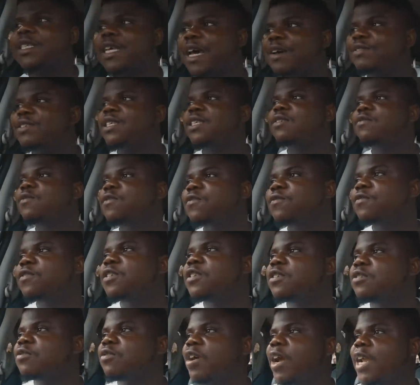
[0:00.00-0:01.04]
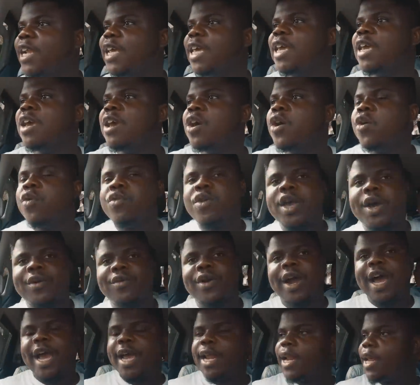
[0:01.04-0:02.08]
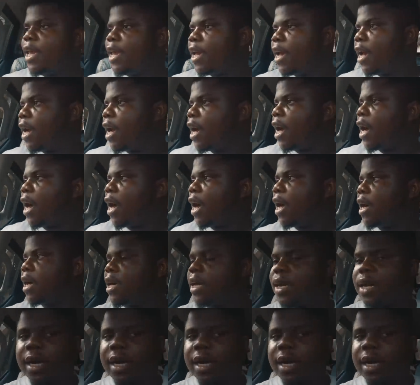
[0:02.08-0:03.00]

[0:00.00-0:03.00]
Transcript: Since I've seen fufu is ready, we are right here at